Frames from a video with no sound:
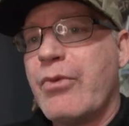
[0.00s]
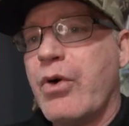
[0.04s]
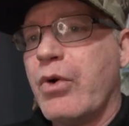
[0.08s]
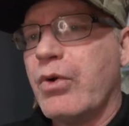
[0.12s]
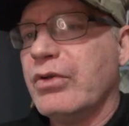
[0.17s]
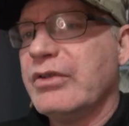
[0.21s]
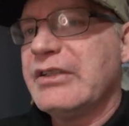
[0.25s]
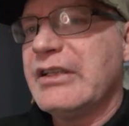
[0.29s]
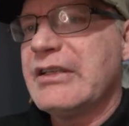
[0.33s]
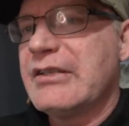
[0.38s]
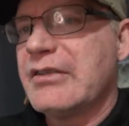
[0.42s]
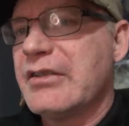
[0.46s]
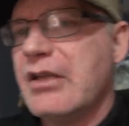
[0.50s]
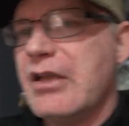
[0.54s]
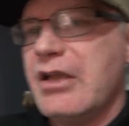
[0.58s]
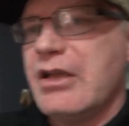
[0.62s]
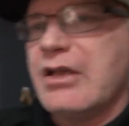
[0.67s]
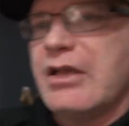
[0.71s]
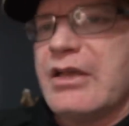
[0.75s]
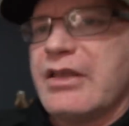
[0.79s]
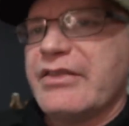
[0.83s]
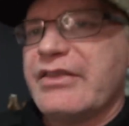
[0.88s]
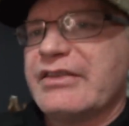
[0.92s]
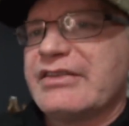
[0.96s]
holding,
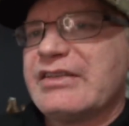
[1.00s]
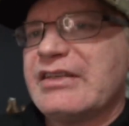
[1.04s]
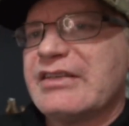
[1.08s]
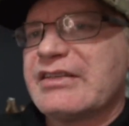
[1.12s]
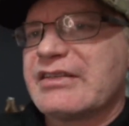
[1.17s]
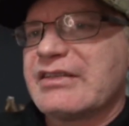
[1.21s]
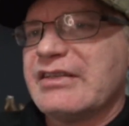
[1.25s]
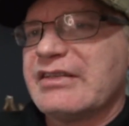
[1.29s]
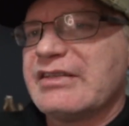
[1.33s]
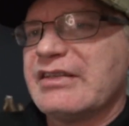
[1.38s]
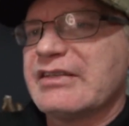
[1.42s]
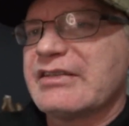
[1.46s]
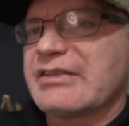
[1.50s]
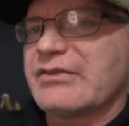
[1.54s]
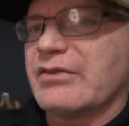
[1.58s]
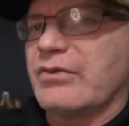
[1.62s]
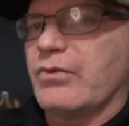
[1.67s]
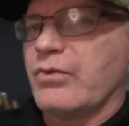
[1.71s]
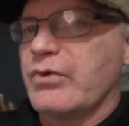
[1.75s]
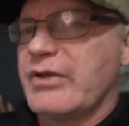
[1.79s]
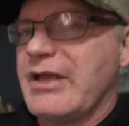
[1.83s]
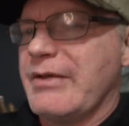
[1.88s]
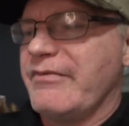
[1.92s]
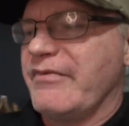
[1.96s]
this is, this is
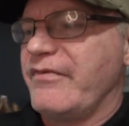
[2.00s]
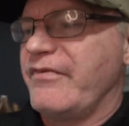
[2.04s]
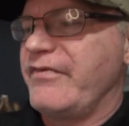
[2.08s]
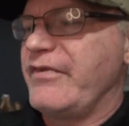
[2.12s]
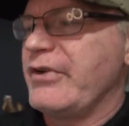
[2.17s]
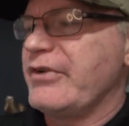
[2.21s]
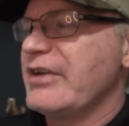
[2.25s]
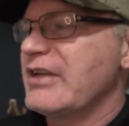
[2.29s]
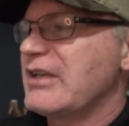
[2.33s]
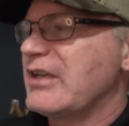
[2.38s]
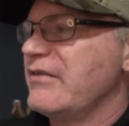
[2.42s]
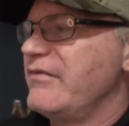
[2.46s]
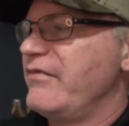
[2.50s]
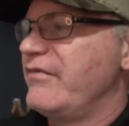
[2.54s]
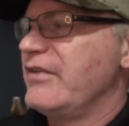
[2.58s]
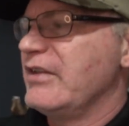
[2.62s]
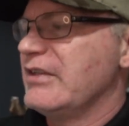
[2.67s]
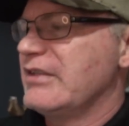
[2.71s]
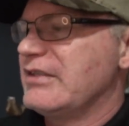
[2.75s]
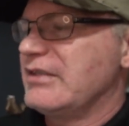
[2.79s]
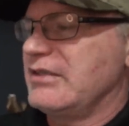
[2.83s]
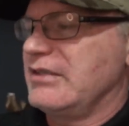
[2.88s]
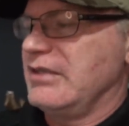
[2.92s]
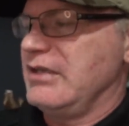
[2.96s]
what I'm very
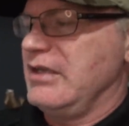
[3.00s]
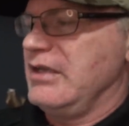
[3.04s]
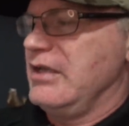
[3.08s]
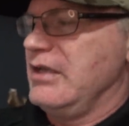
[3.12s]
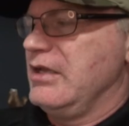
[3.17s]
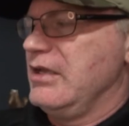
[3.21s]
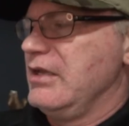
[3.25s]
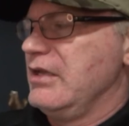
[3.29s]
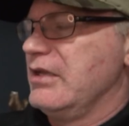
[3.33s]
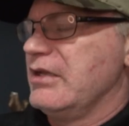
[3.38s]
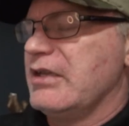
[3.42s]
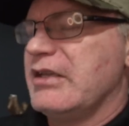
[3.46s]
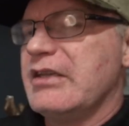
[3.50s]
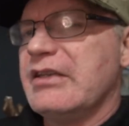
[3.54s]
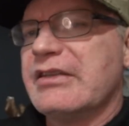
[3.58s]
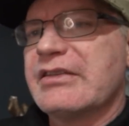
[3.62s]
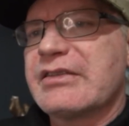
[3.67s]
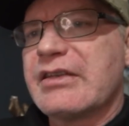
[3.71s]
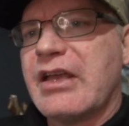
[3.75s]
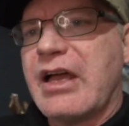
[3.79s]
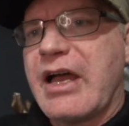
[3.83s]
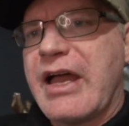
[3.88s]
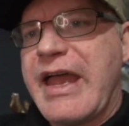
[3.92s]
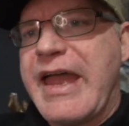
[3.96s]
convinced
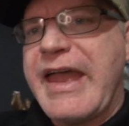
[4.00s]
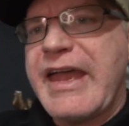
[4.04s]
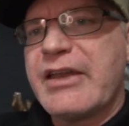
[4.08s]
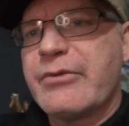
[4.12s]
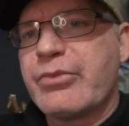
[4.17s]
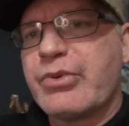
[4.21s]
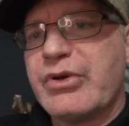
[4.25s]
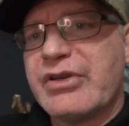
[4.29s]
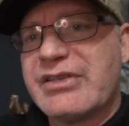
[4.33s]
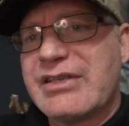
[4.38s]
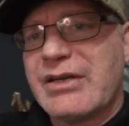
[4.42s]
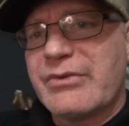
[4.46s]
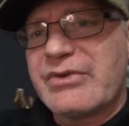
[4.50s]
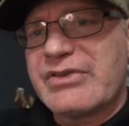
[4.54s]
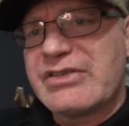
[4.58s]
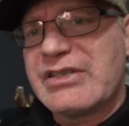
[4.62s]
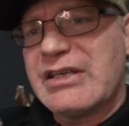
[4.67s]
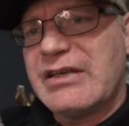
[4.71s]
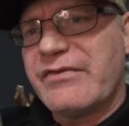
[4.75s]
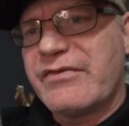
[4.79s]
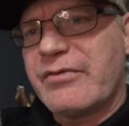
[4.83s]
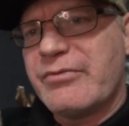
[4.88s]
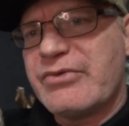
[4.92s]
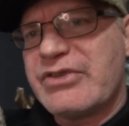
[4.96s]
is a handprint I
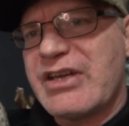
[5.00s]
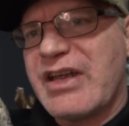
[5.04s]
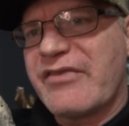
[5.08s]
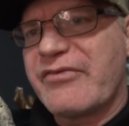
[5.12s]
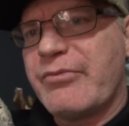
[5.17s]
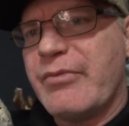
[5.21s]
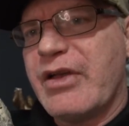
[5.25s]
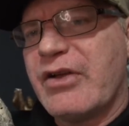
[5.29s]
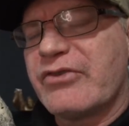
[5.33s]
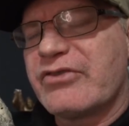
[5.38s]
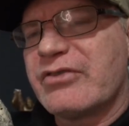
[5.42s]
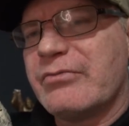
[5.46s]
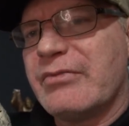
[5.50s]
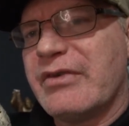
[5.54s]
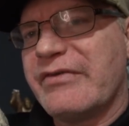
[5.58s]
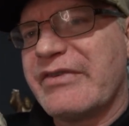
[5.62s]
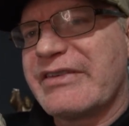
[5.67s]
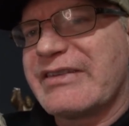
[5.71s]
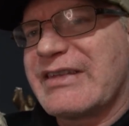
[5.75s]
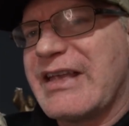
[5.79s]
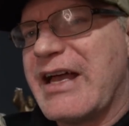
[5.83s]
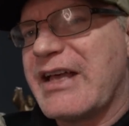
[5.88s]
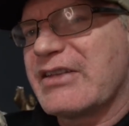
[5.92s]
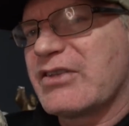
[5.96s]
received from Jeff Meldrum of
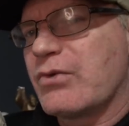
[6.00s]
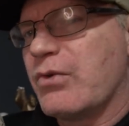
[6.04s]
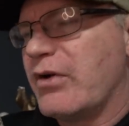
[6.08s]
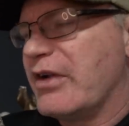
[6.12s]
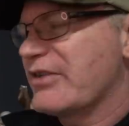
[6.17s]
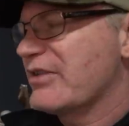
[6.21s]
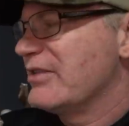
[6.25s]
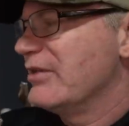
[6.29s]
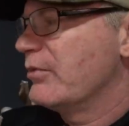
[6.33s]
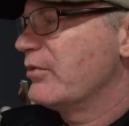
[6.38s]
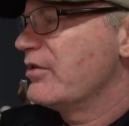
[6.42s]
a Sasquatch.